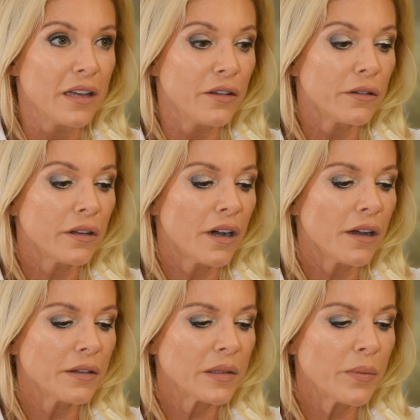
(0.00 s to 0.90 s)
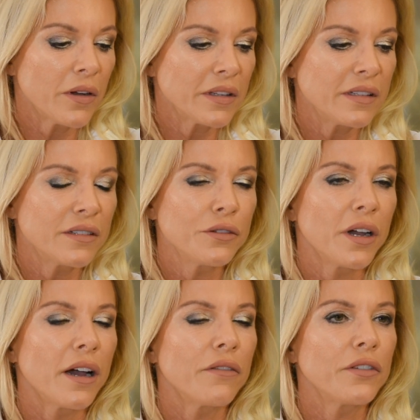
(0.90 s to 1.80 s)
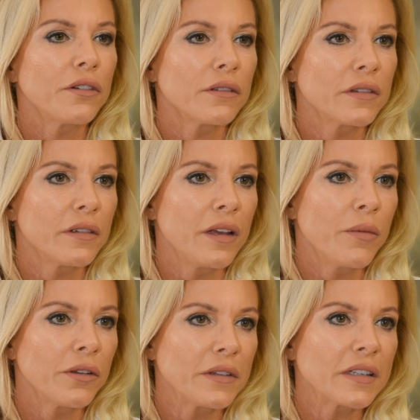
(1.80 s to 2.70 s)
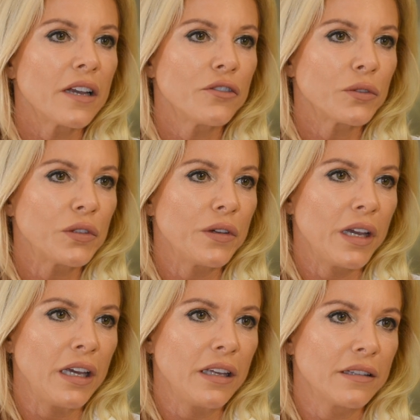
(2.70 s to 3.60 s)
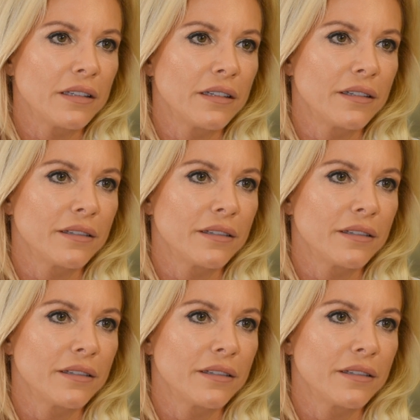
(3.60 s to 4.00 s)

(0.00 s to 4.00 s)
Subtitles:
The hardest part is to have to constantly be on the schedule to eat.